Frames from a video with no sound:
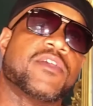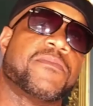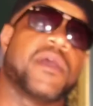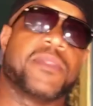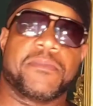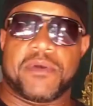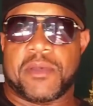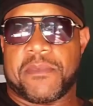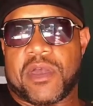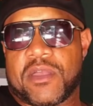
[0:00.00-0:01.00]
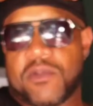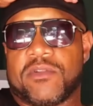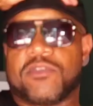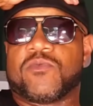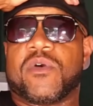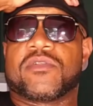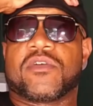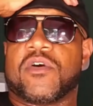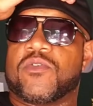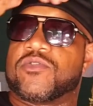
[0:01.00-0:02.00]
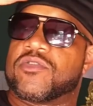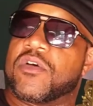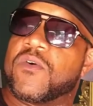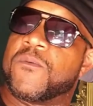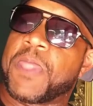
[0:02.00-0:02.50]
baby, but I'm out here on this West Coast, so